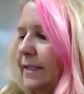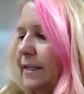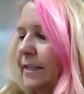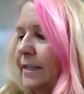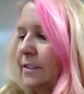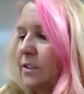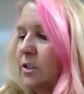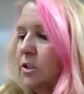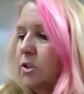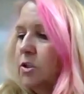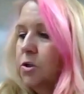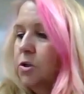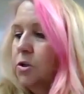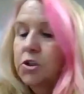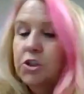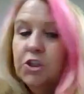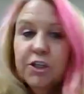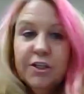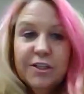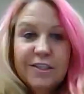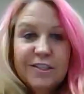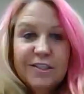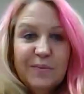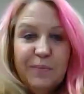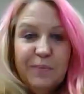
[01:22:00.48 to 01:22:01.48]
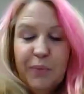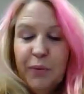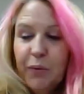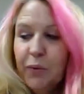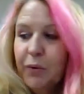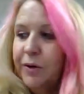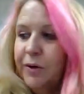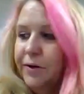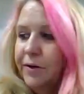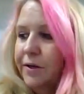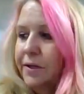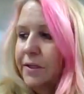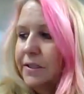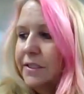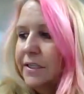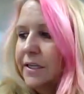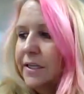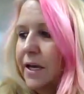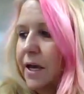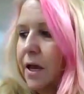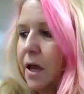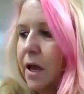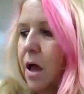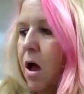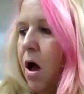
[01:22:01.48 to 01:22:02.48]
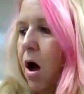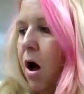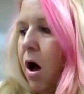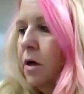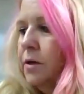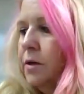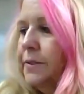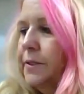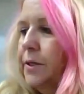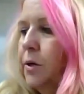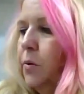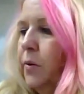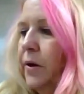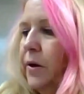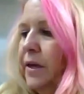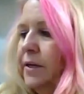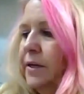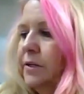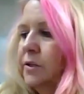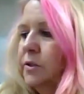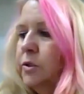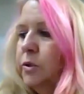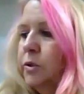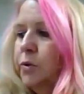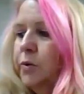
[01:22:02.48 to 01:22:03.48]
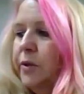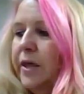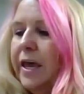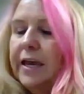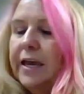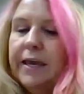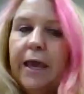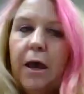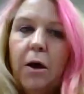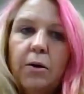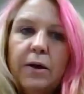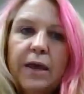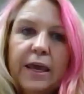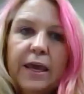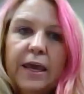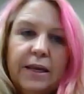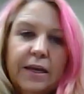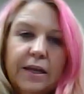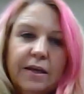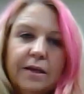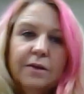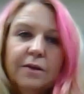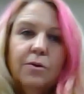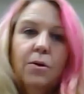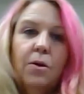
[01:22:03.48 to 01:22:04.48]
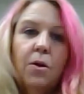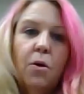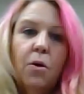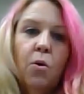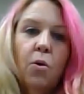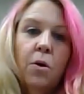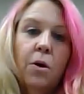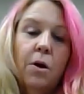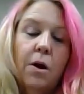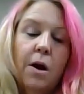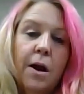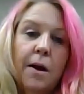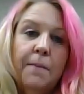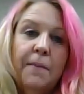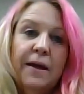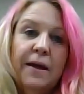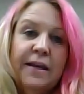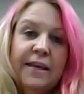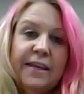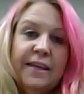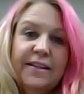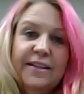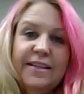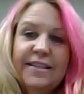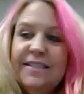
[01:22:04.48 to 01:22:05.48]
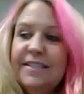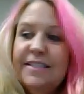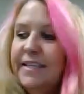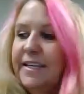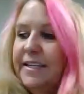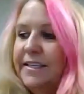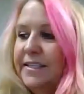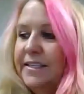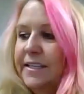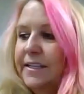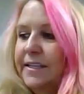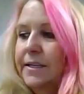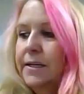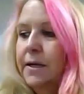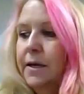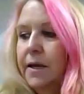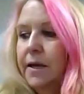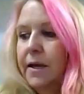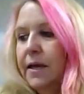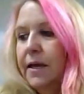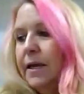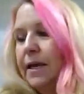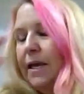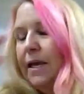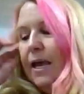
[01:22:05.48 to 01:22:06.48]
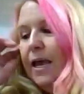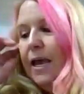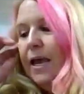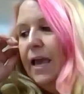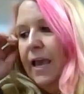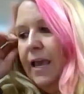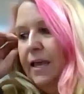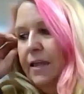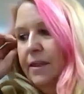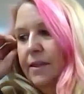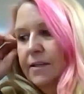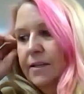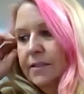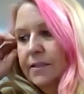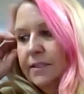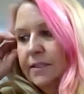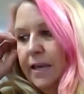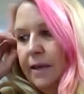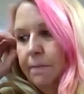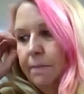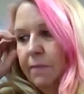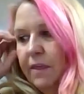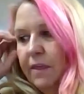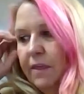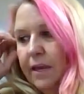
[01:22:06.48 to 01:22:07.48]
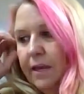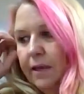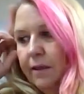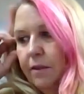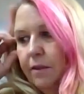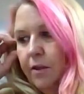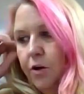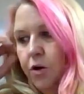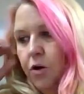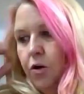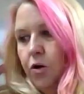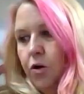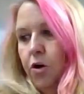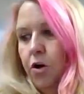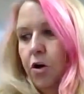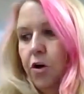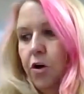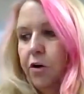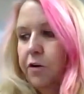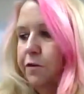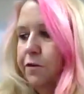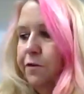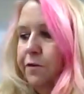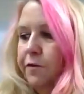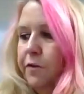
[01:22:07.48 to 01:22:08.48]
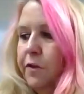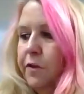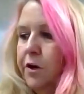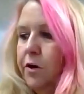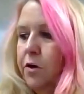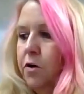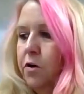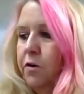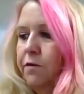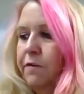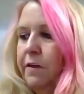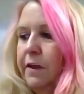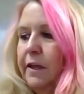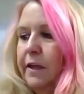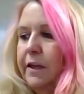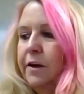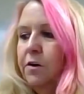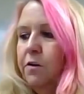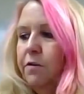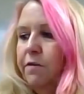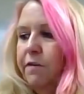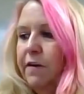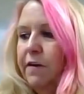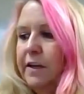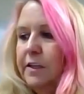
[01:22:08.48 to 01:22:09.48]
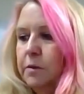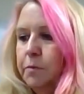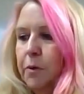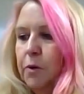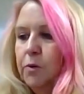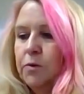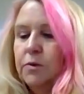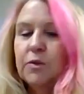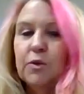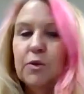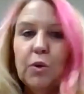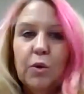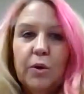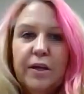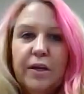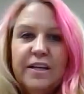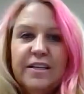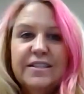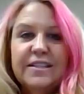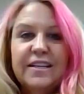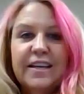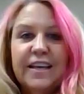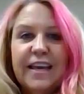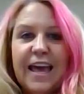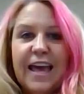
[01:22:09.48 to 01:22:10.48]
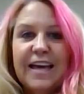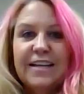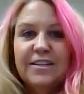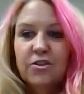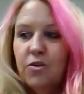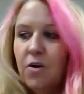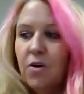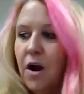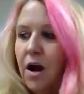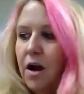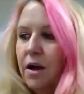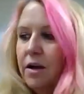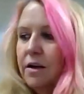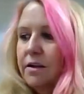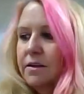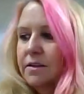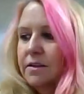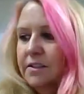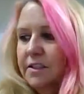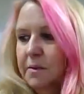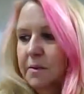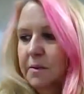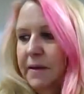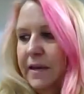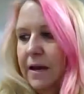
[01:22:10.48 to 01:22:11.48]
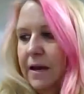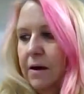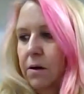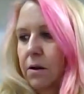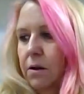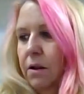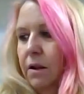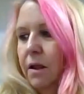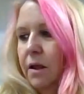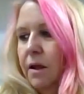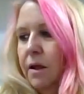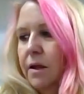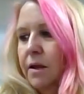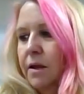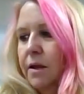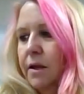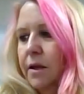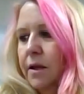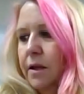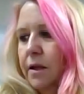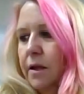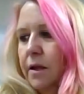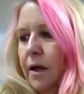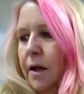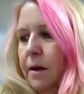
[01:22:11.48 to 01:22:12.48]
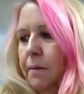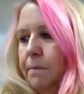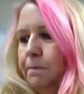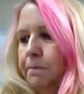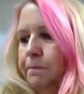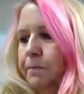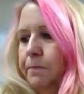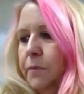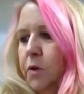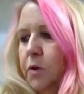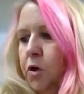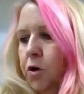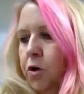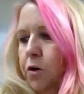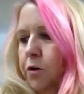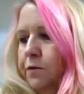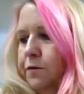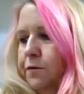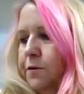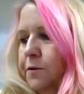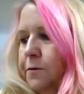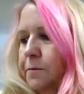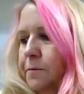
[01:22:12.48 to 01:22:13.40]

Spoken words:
insertion is important, also into that calcaneal or Achilles tendon. And the same thing, the nerve that innervates both soleus and gastroc, tibial nerve.